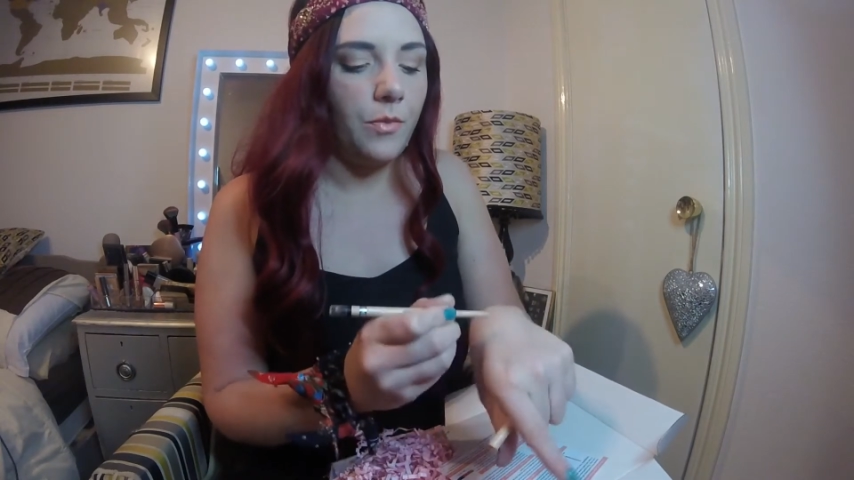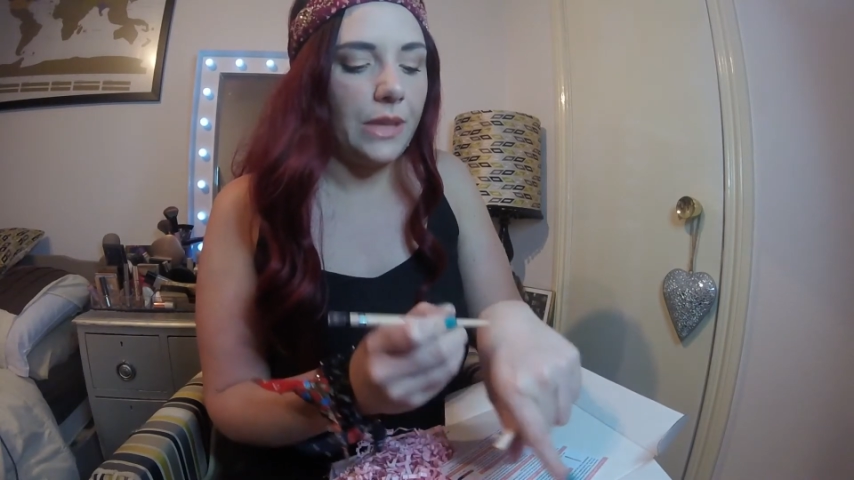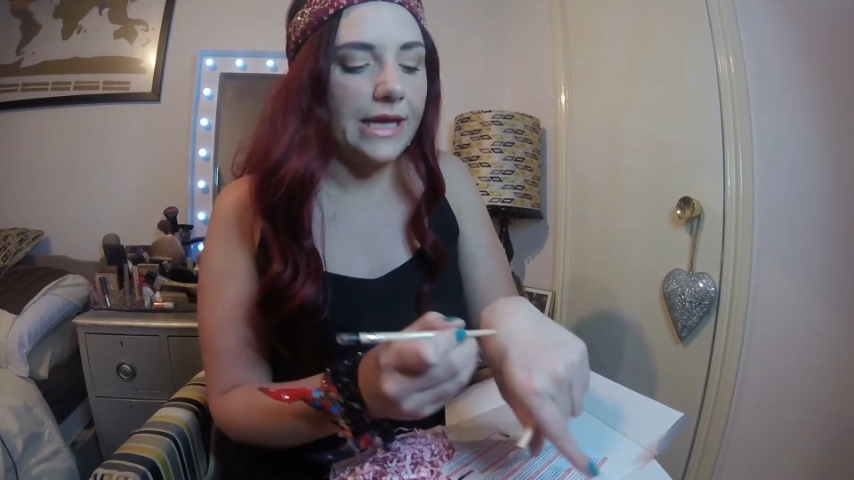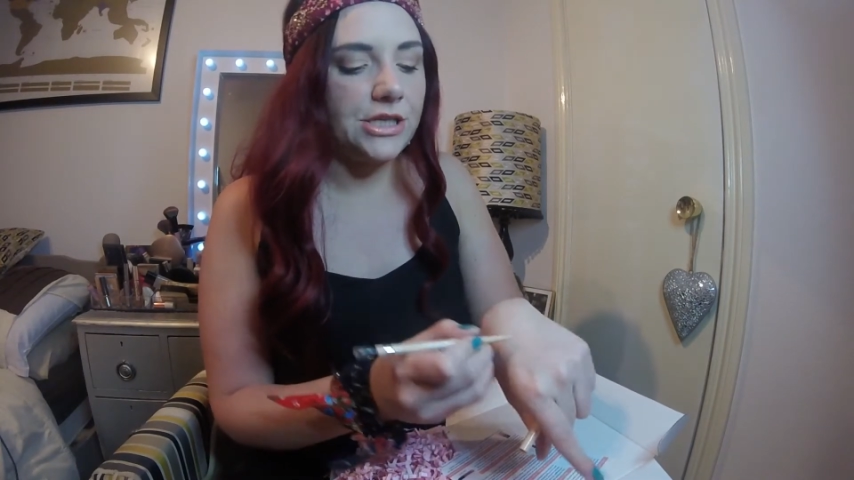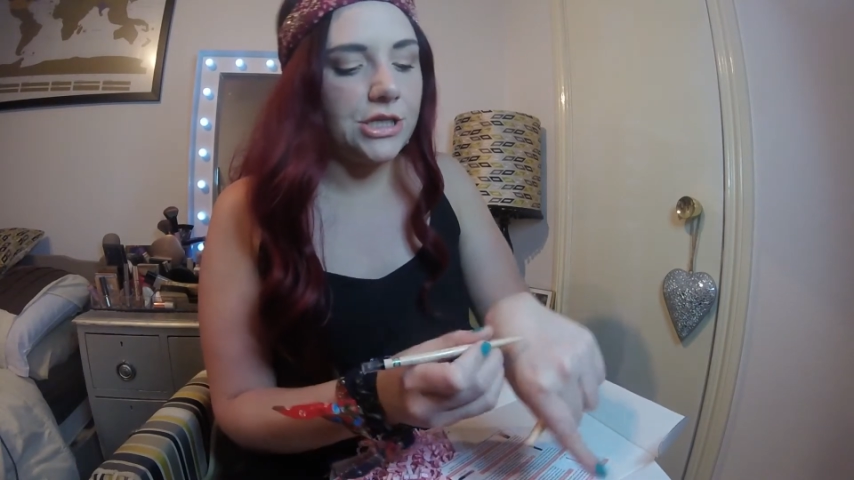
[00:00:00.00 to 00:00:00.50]

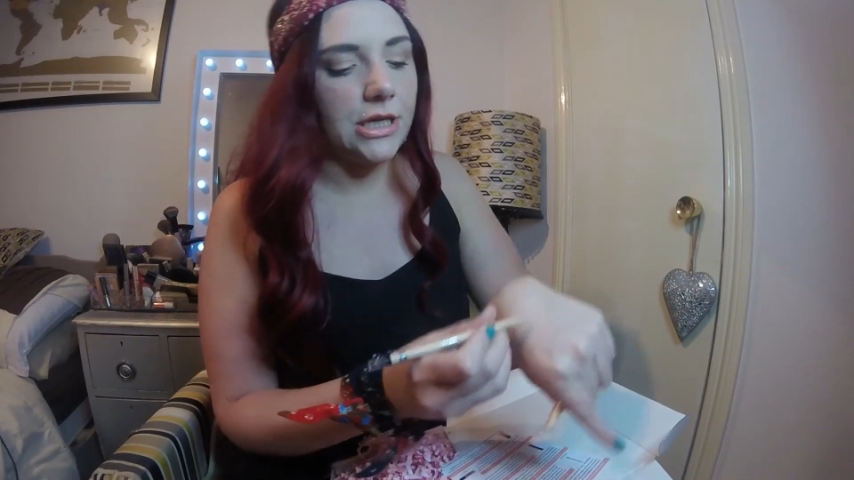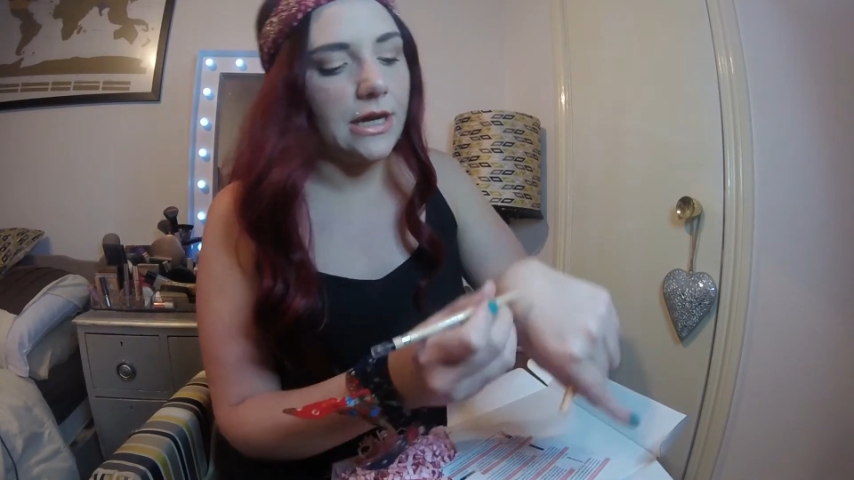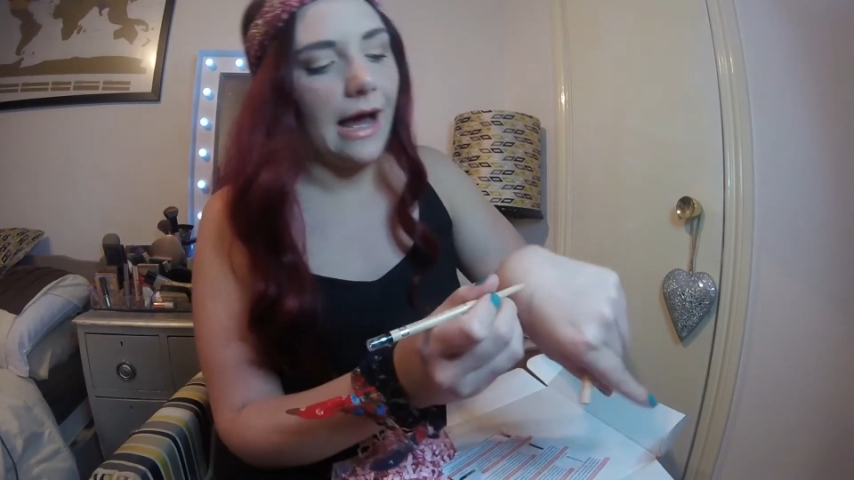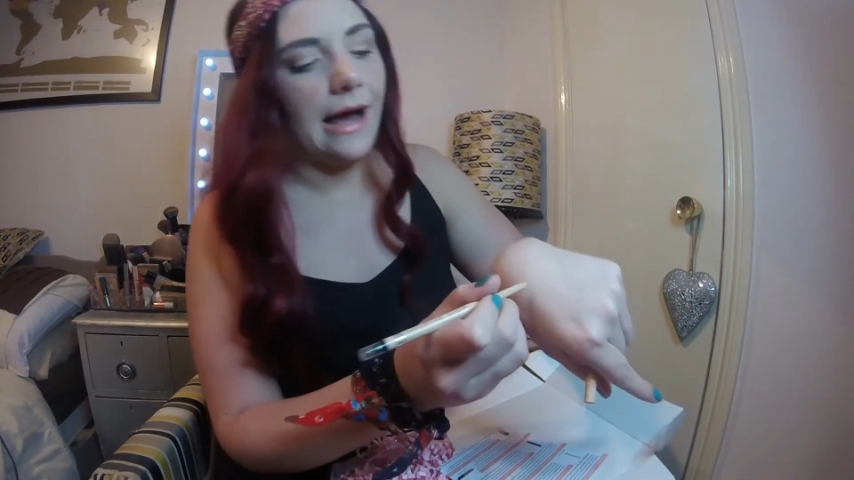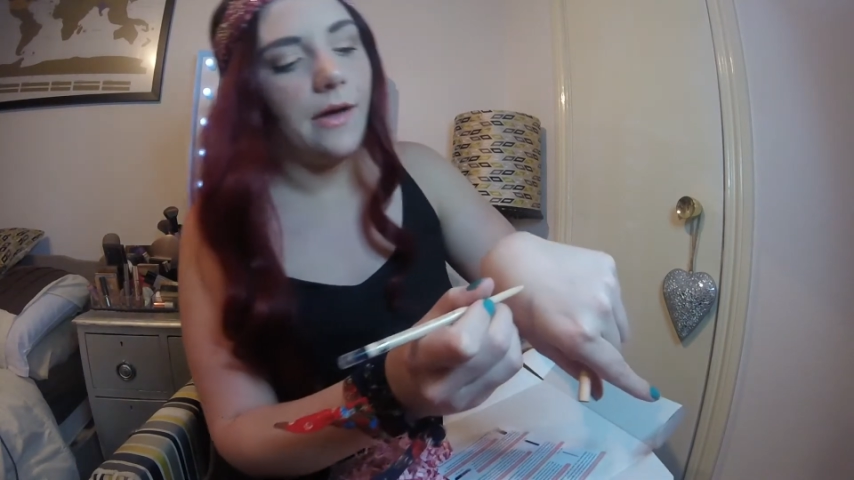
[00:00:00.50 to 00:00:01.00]

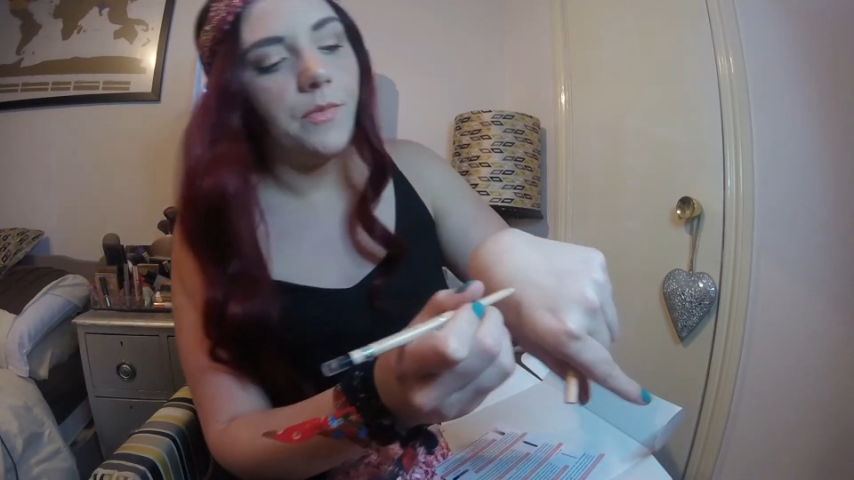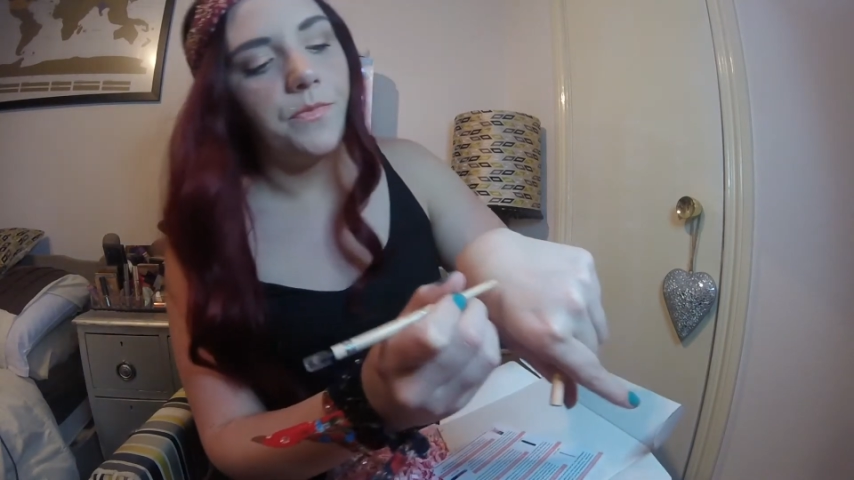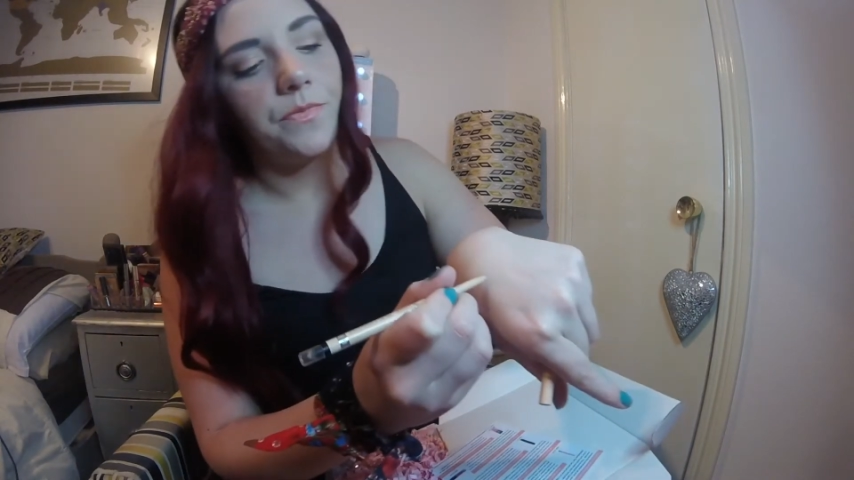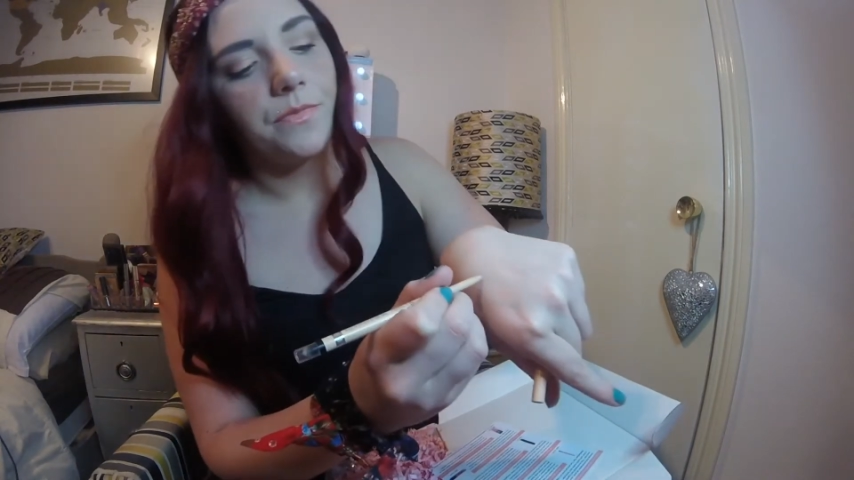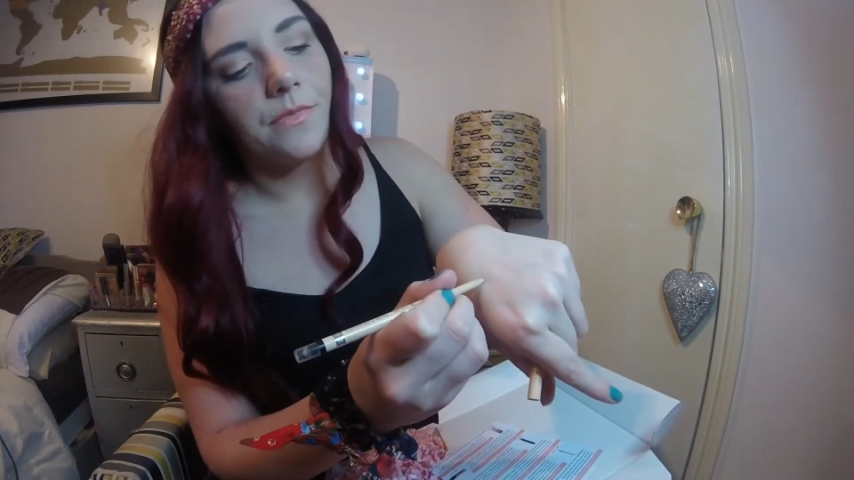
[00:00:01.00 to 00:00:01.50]
peachy
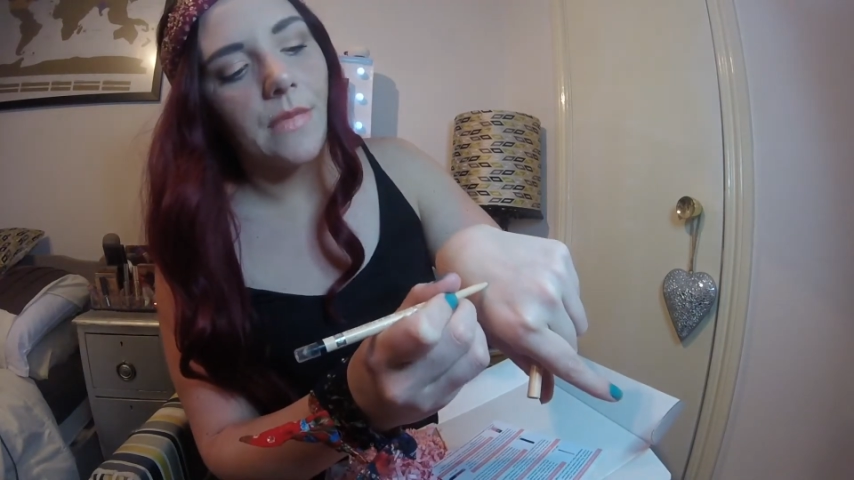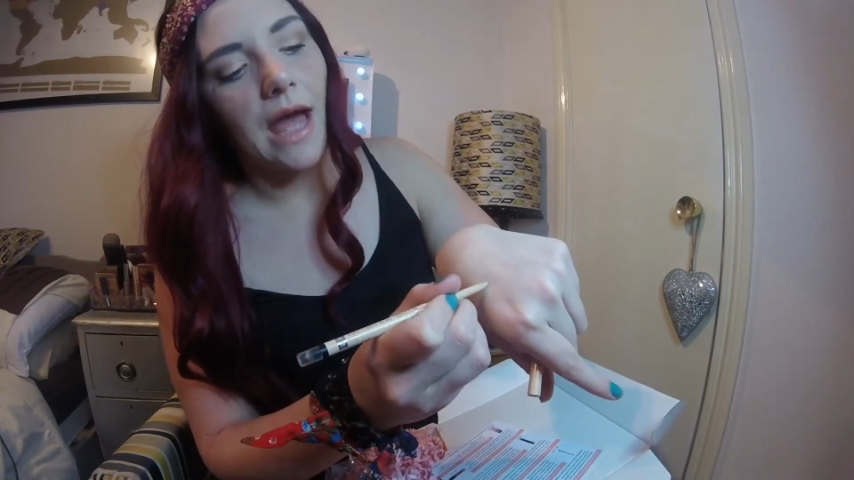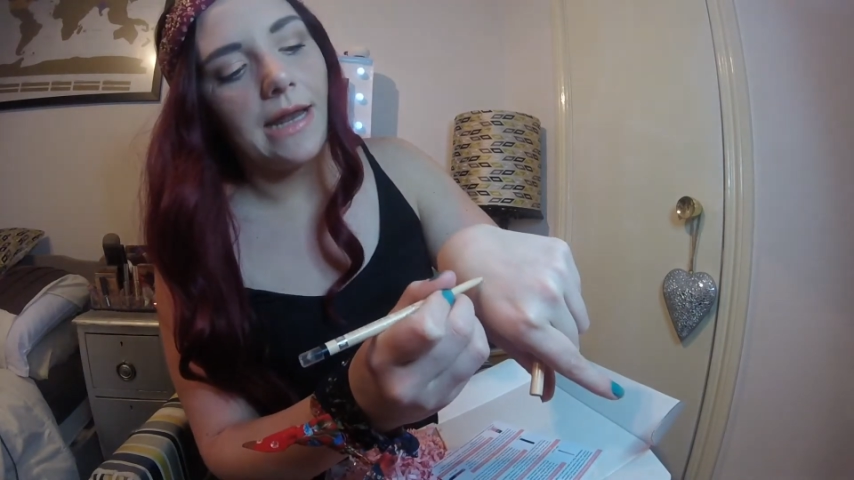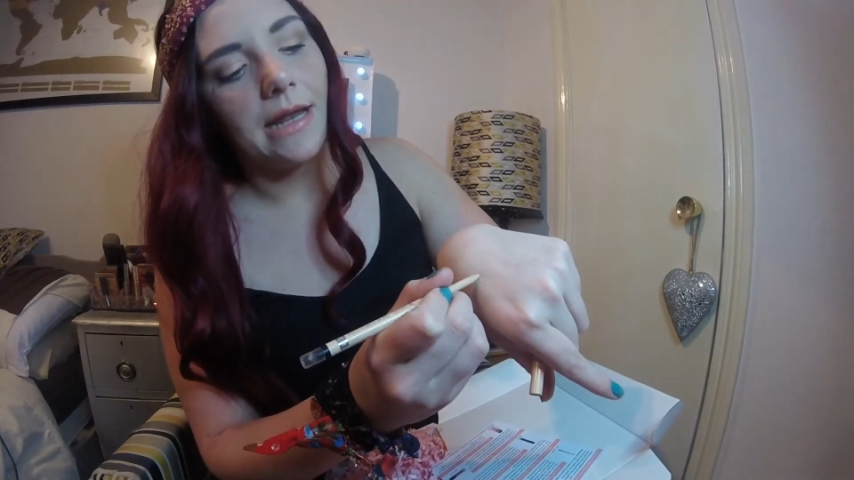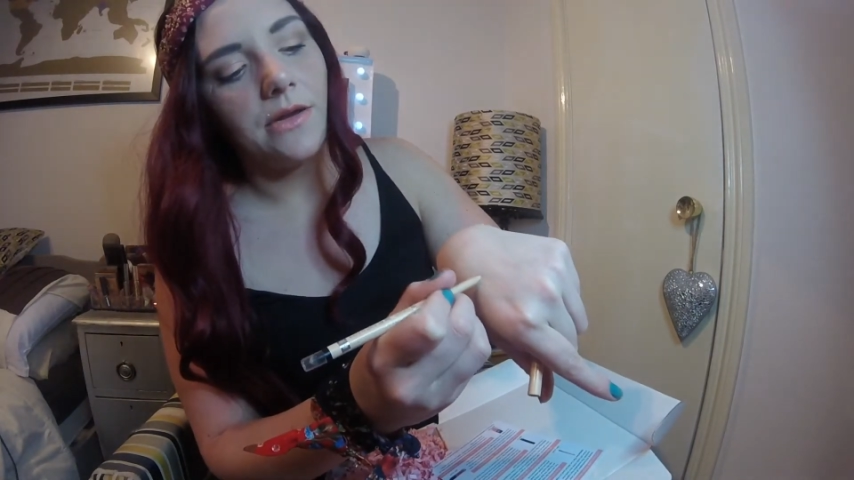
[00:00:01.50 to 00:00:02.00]

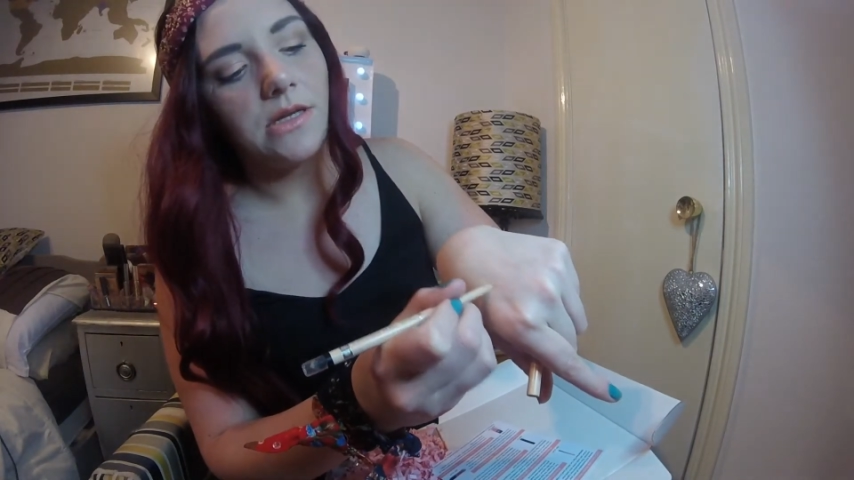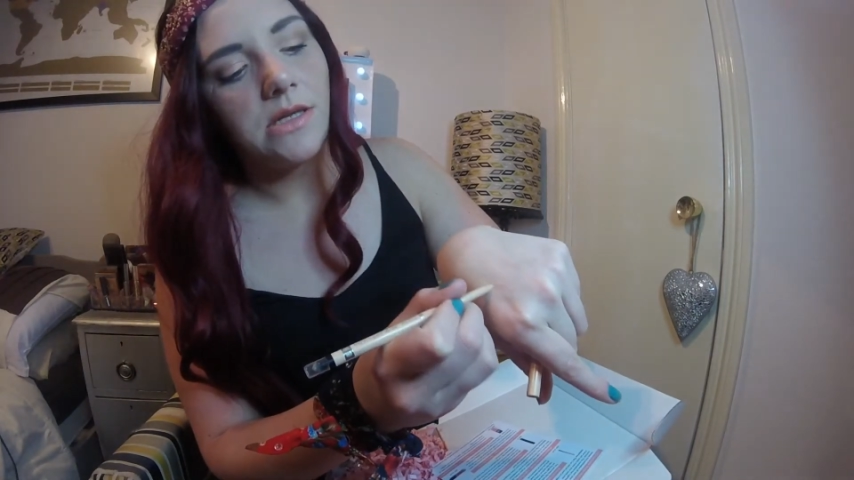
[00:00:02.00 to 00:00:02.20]
eyeliner,